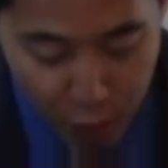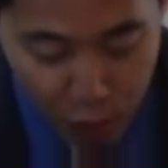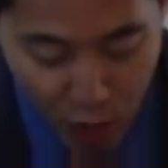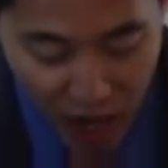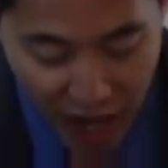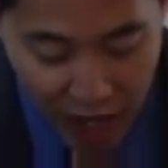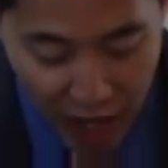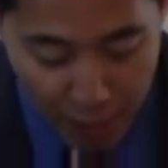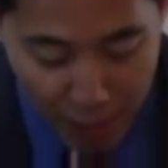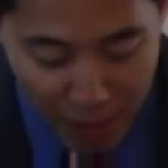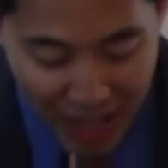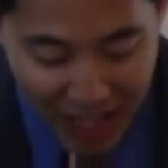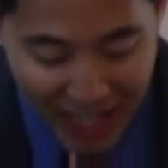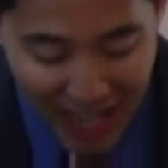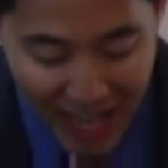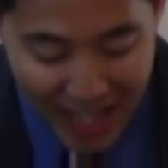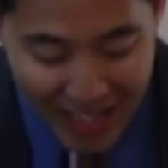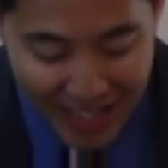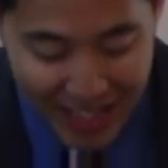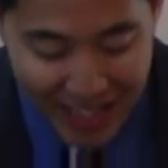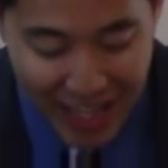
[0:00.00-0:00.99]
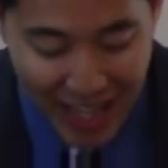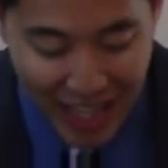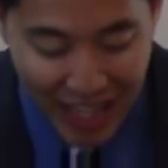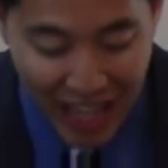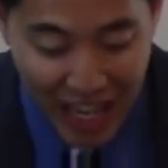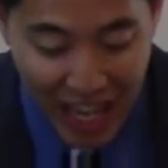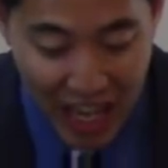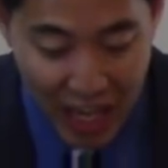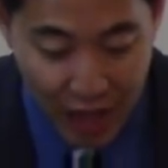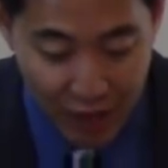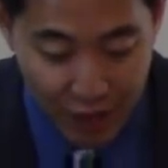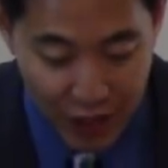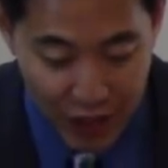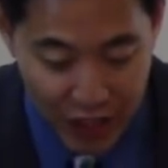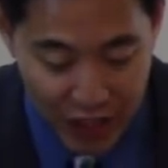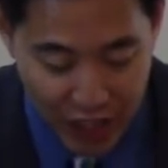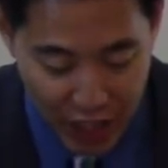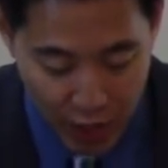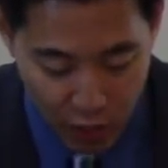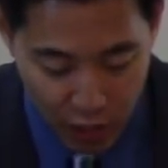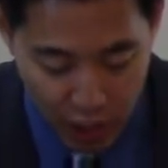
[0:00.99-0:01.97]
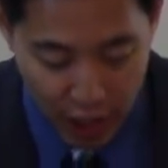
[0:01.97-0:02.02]
went up against the king of
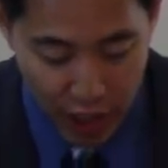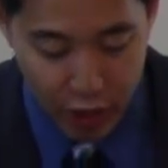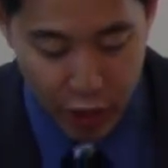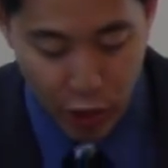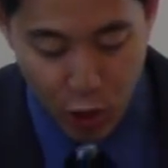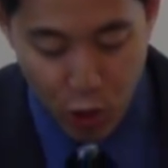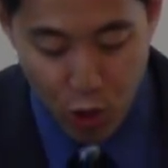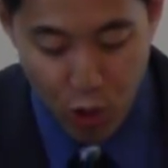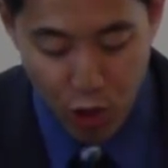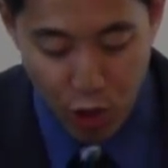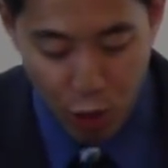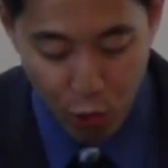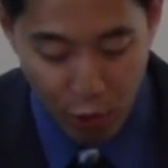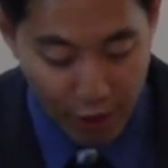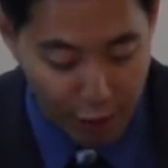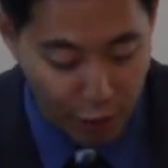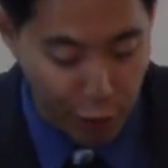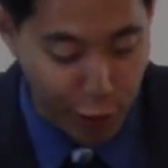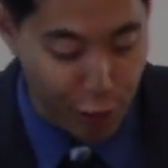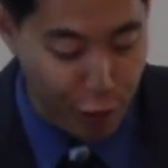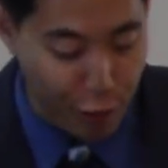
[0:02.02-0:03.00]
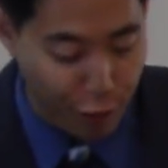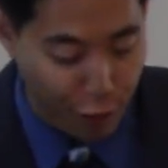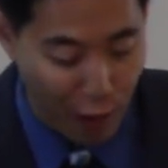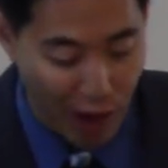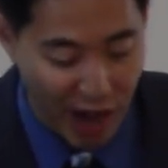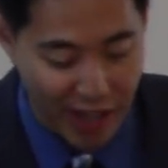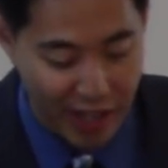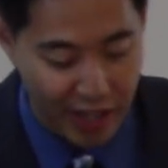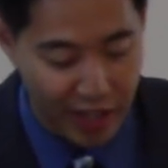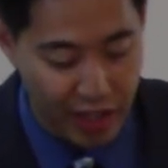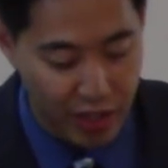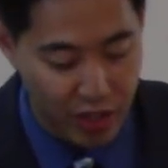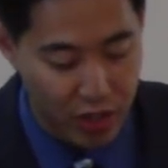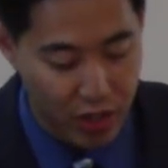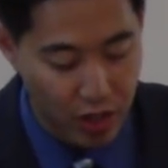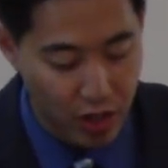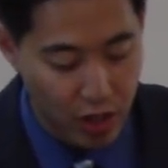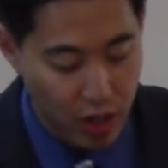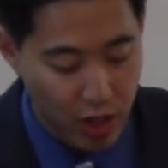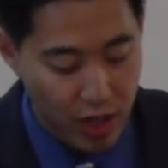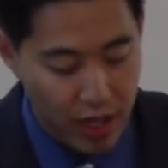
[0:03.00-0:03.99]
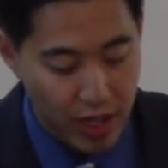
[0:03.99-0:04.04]
Assyria to the river Euphrates.
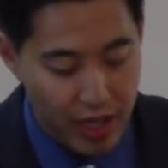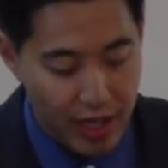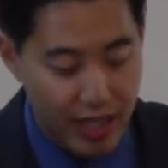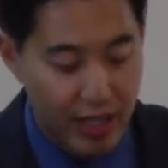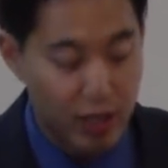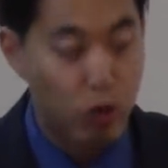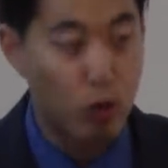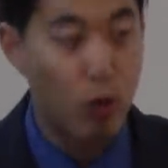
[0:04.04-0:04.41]
It's